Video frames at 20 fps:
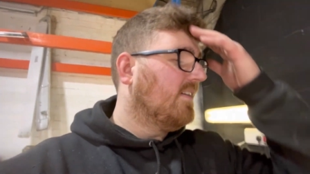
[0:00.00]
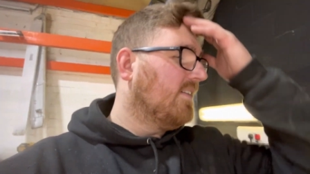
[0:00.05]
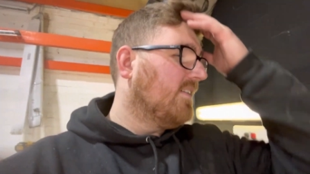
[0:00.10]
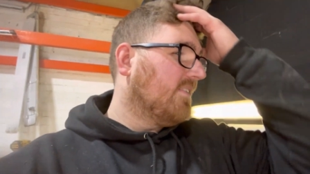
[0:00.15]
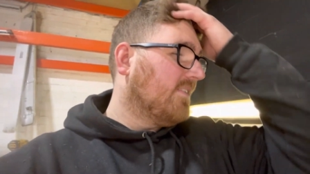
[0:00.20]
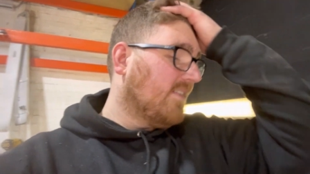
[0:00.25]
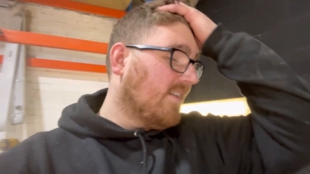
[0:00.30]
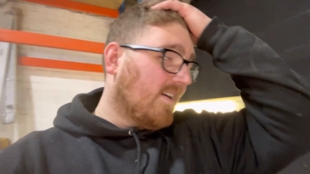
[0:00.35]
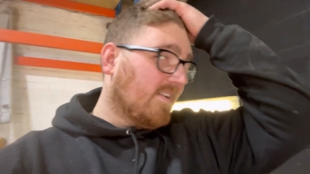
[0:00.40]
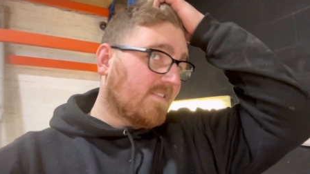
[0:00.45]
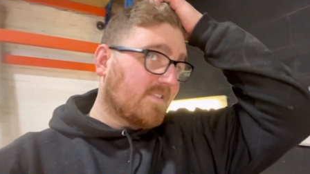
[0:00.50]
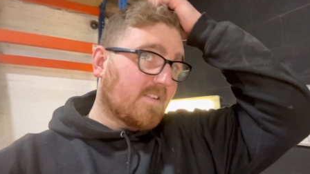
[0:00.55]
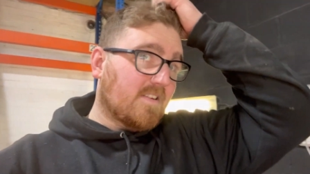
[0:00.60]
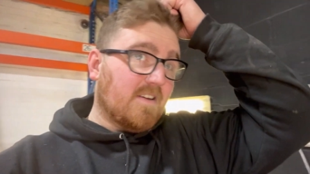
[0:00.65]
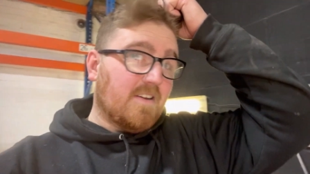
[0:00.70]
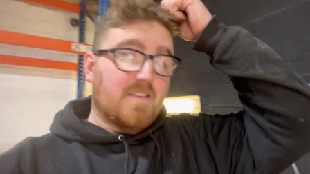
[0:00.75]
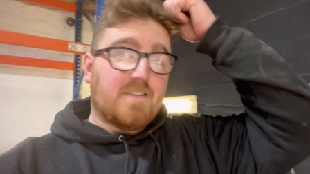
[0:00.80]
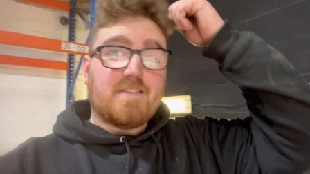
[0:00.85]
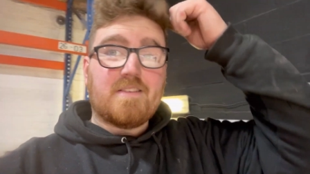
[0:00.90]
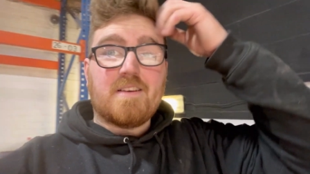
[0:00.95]
Yeah, it's
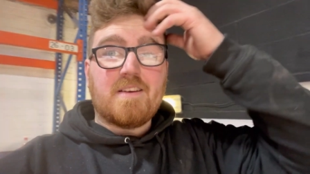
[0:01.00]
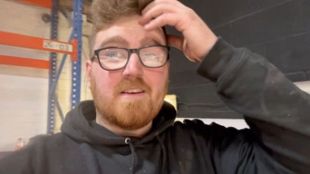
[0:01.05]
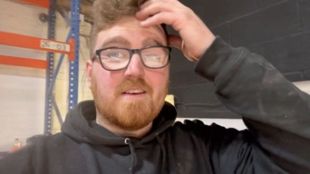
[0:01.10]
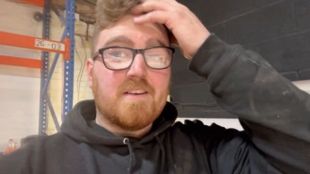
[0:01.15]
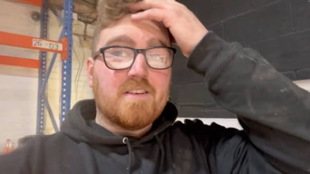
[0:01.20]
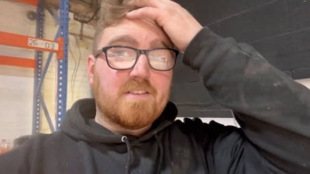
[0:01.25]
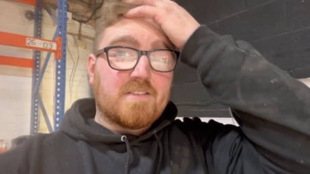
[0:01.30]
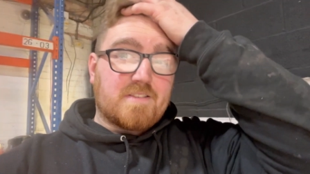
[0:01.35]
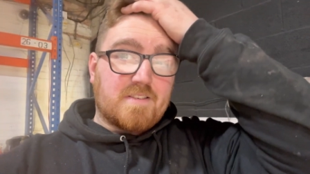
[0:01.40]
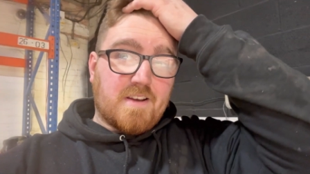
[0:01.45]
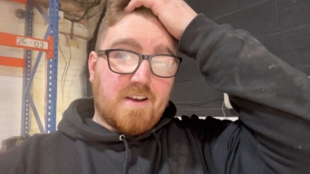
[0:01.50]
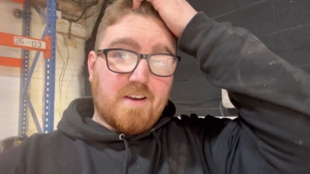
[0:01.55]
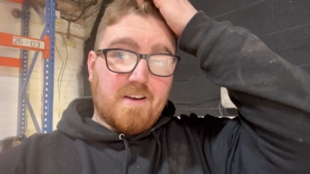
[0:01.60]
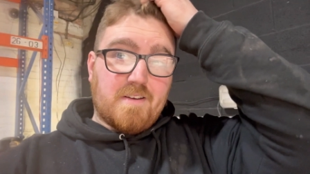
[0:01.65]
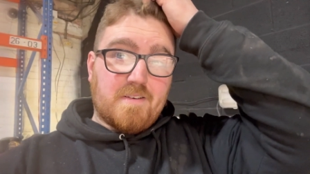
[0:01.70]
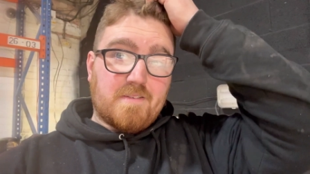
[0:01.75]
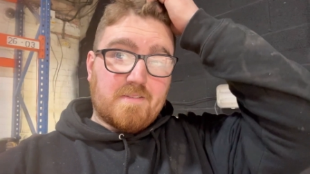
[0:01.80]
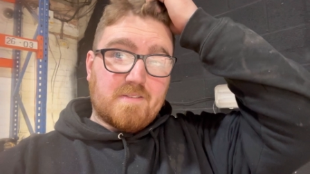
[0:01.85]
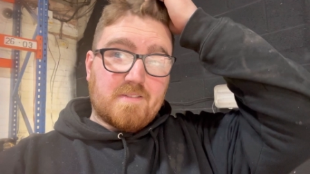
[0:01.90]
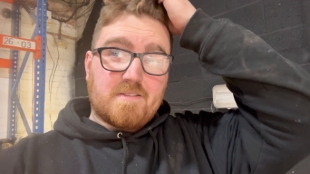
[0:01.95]
good.
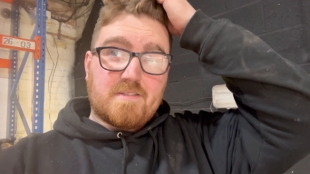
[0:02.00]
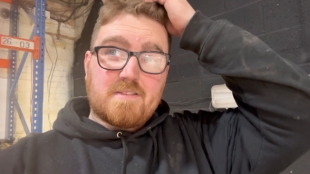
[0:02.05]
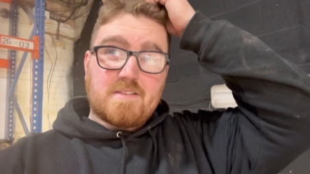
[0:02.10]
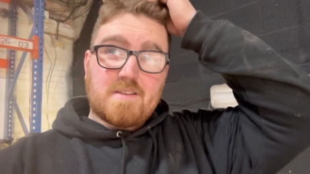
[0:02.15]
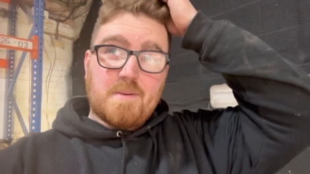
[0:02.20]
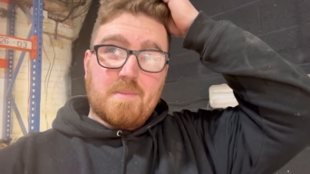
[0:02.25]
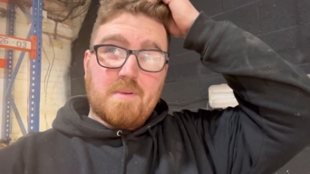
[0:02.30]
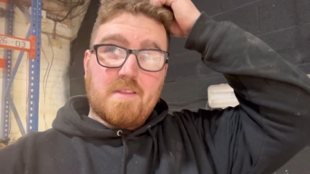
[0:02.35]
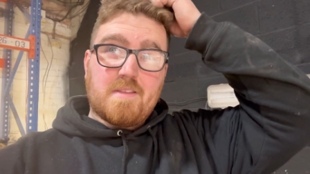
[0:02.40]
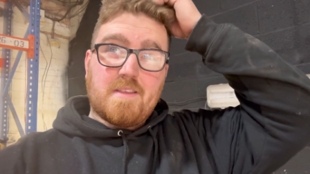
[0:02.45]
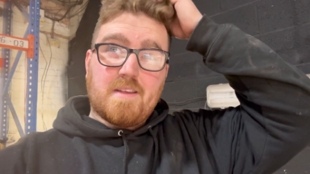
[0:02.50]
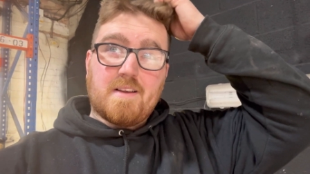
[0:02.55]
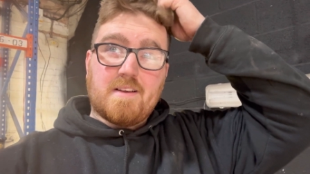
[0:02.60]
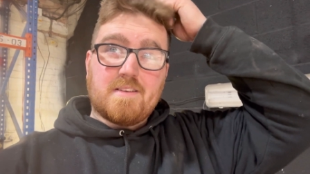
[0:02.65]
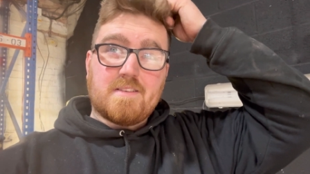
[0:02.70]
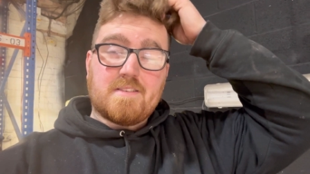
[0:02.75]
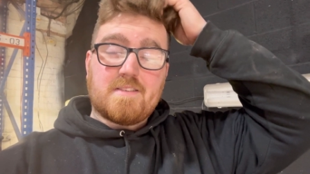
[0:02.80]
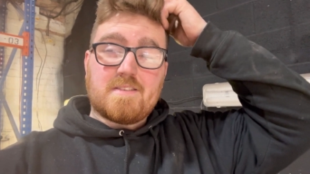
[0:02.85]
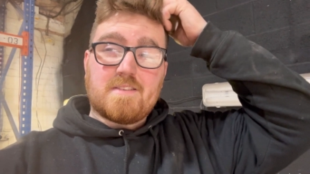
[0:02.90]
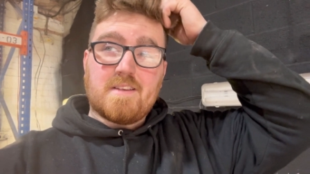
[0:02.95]
So, some of the
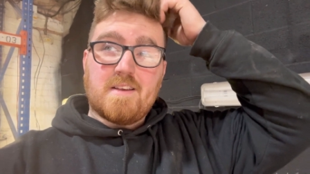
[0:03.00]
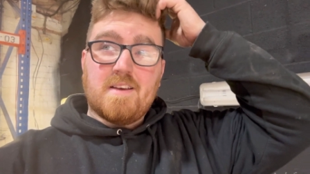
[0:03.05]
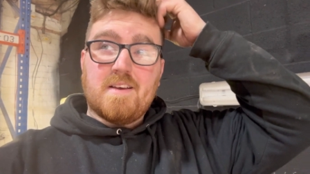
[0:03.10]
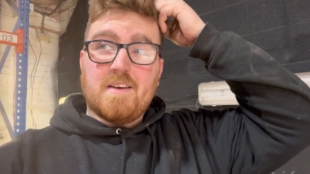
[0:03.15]
things